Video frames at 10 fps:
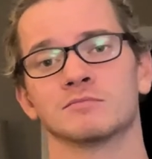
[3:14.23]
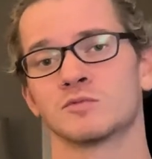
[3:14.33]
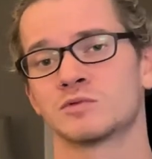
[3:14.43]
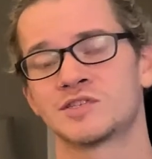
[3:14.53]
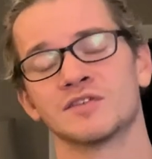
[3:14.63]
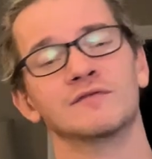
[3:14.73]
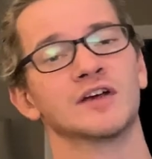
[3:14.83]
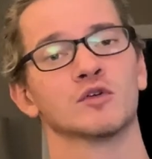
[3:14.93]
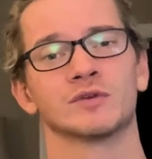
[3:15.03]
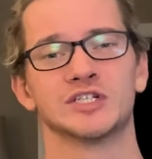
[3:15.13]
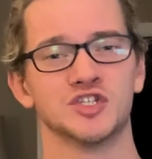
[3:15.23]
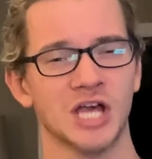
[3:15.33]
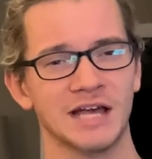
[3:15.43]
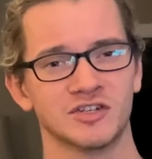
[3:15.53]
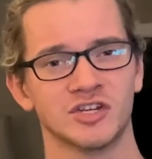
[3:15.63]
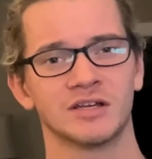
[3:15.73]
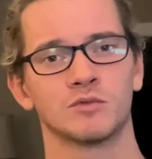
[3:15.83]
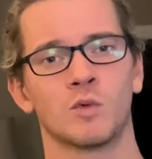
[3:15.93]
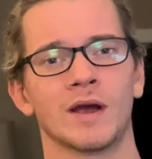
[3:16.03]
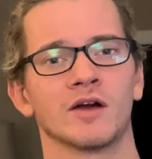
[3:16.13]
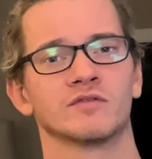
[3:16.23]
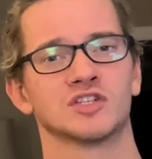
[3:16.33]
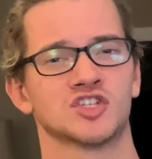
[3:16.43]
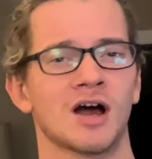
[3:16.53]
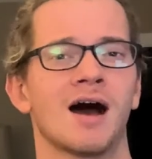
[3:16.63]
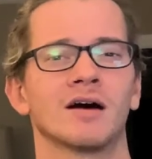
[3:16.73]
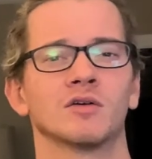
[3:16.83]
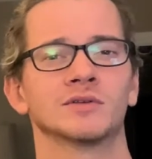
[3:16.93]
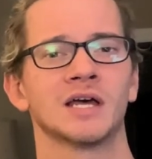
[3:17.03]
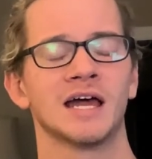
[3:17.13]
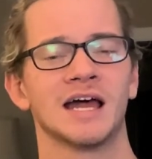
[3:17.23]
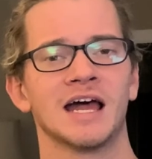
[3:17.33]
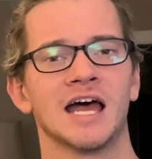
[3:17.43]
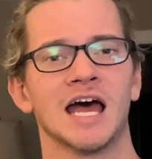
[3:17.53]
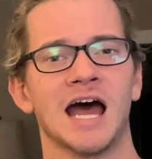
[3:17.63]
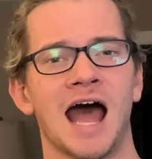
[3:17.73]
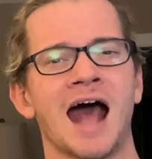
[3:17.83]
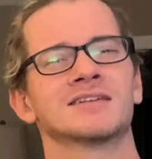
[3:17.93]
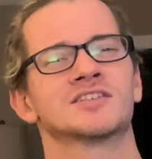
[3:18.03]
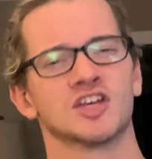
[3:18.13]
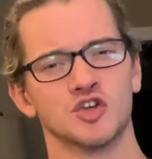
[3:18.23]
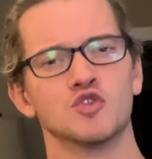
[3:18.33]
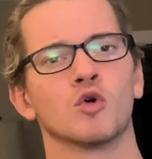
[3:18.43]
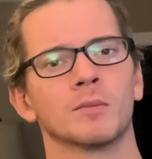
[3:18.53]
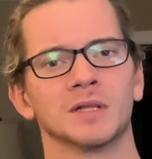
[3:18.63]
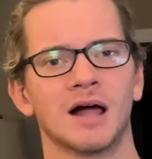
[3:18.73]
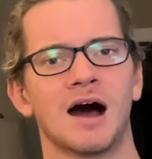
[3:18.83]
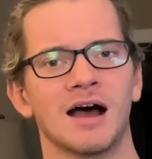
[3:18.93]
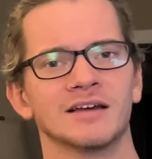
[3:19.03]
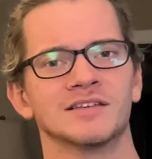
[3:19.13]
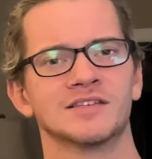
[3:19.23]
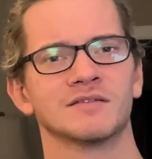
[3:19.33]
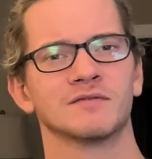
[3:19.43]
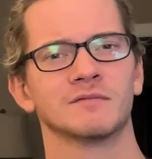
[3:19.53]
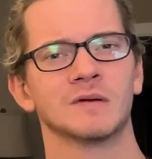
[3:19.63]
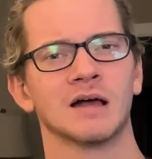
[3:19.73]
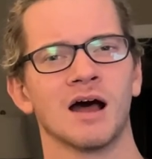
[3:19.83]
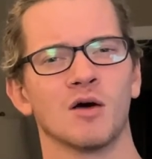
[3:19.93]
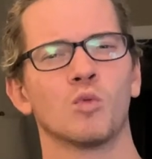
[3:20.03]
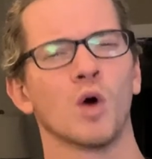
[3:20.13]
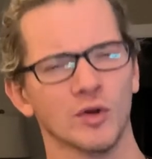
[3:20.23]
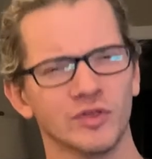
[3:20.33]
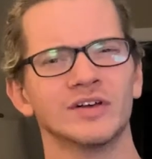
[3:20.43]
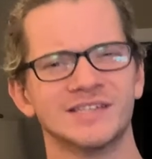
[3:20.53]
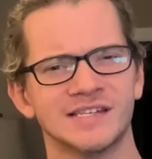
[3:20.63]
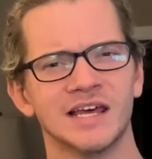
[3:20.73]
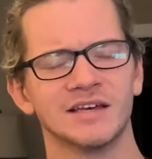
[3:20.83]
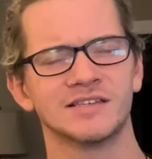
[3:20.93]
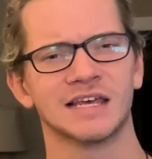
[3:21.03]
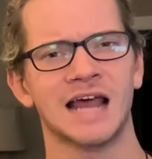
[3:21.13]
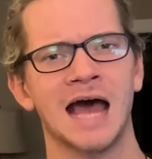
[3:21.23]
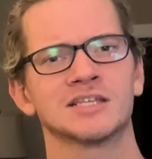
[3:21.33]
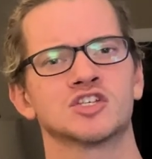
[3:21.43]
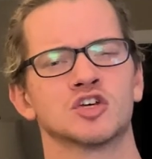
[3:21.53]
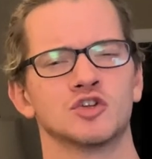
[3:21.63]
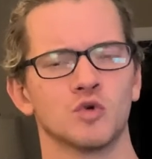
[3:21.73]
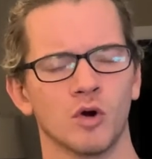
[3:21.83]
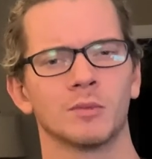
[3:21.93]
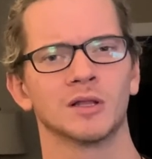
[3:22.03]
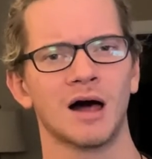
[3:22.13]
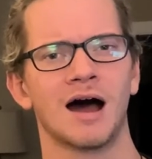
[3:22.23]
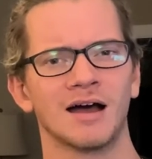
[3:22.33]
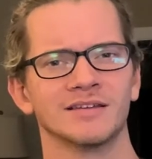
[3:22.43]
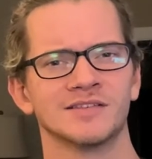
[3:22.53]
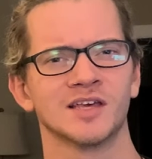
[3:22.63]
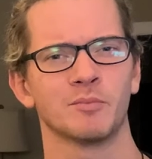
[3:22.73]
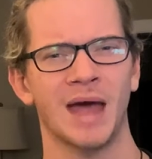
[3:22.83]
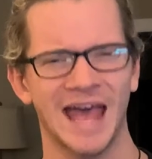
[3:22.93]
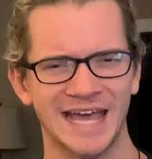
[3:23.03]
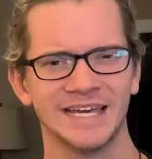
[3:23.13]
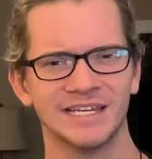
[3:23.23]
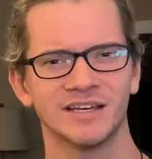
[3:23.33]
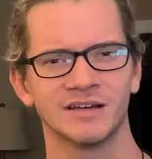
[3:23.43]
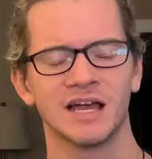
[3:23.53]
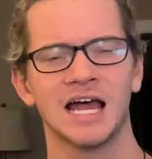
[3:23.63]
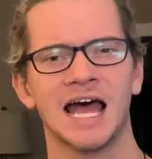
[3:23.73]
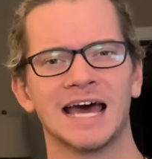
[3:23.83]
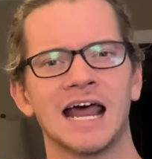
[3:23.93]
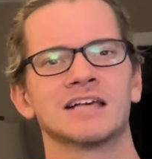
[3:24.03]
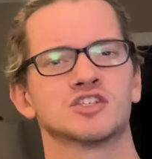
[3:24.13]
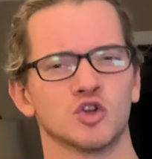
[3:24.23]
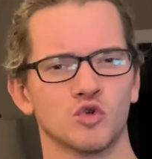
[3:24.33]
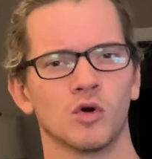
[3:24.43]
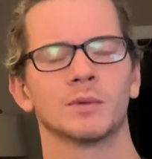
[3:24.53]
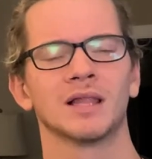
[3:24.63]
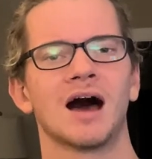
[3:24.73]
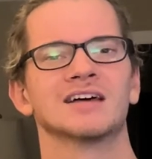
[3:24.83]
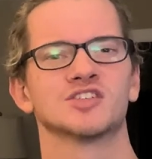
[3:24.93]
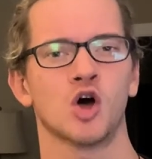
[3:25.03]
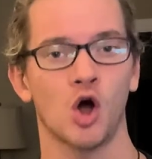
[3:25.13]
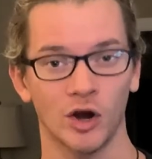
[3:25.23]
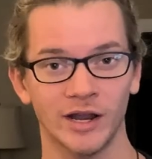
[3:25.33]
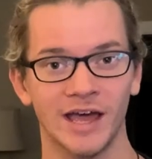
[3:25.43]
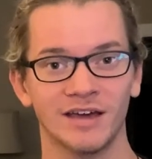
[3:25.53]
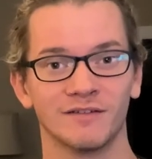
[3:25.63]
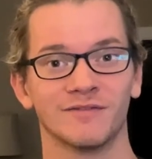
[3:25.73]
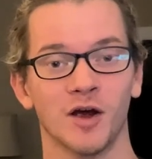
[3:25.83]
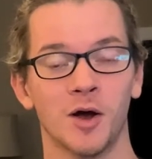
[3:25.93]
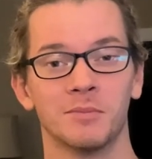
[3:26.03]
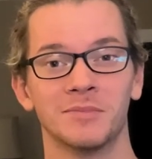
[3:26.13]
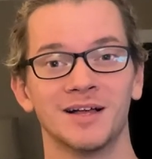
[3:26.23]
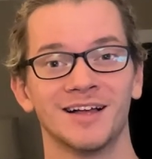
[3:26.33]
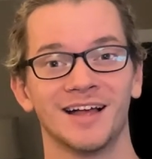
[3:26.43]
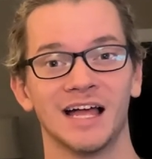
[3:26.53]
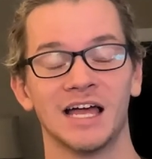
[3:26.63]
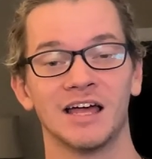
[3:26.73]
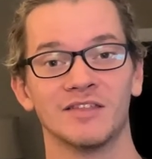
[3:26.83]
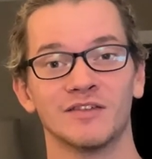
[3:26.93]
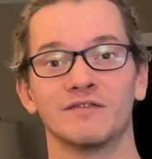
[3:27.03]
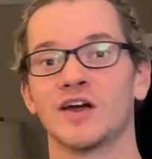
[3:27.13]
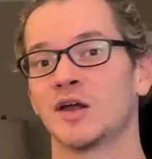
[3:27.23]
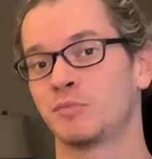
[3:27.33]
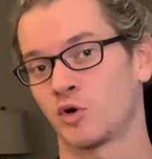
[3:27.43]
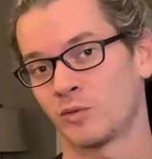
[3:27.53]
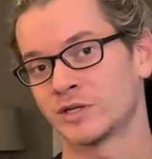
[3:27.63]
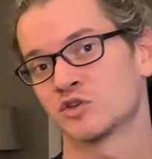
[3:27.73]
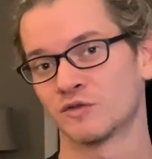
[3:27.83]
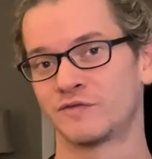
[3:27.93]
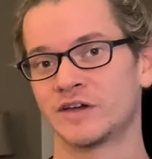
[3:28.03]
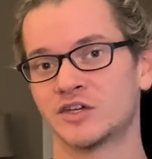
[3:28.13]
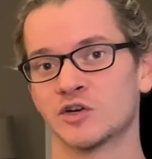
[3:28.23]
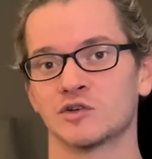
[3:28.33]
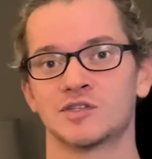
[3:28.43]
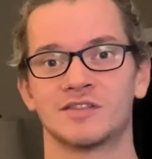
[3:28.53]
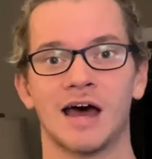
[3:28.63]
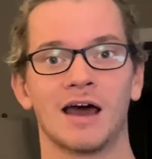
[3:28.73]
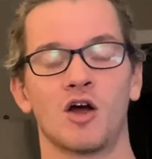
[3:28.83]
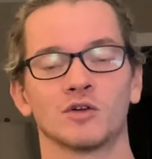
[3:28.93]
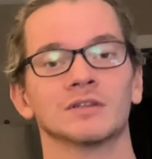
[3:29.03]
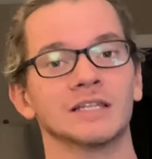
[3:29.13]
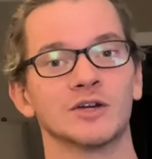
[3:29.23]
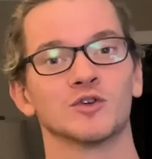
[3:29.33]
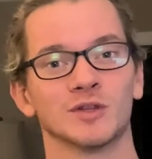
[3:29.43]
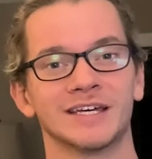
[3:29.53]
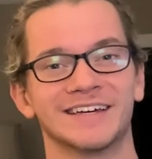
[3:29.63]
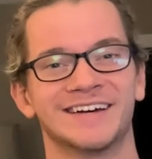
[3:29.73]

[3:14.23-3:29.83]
severe rejection, where the child has to normalize worthlessness and has to normalize pain and has to normalize heartache from the very parental figures that are literally